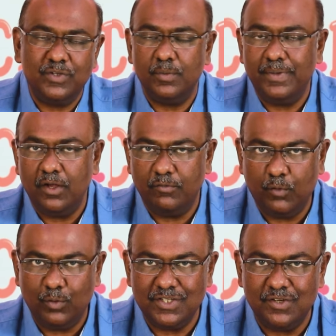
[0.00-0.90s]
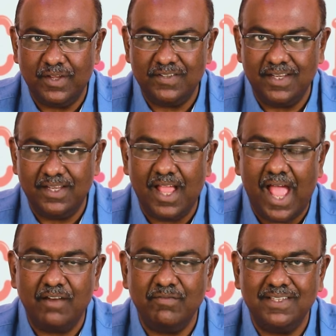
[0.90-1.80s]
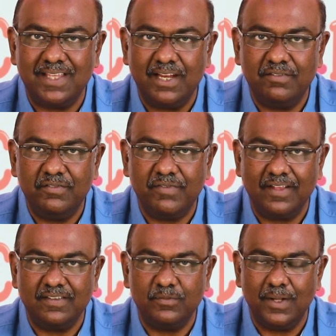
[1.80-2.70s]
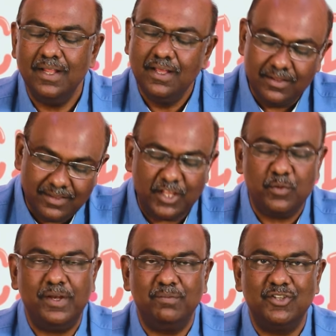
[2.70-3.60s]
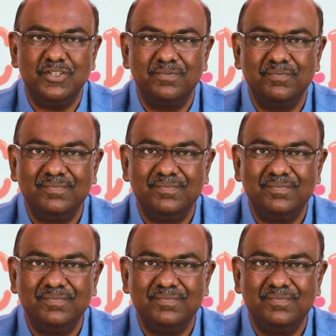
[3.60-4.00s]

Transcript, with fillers: which will be of course interesting and with scientific facts as well. Thank you very much.